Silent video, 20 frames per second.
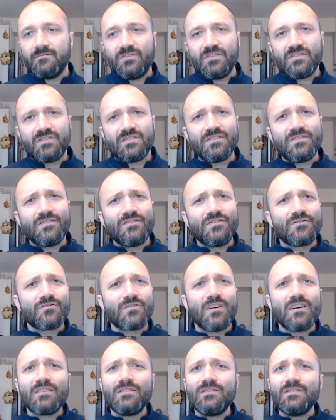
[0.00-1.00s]
just a
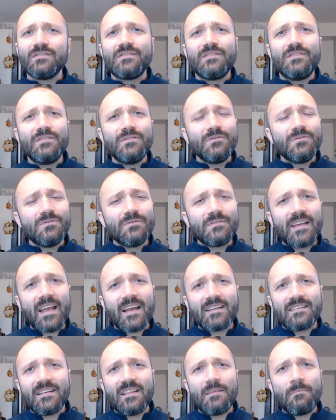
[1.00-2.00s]
struggle to
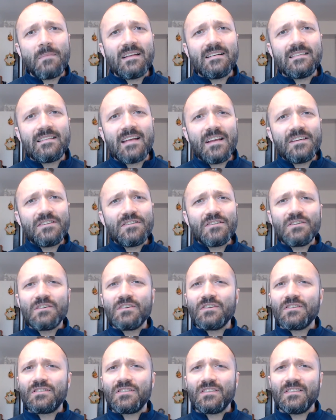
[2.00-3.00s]
get to the meditation
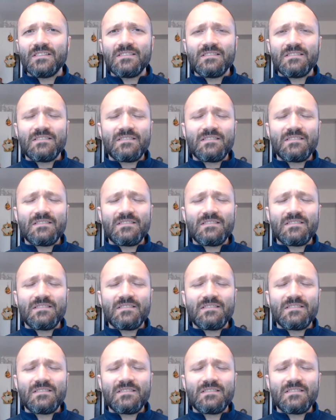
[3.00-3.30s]
cushion,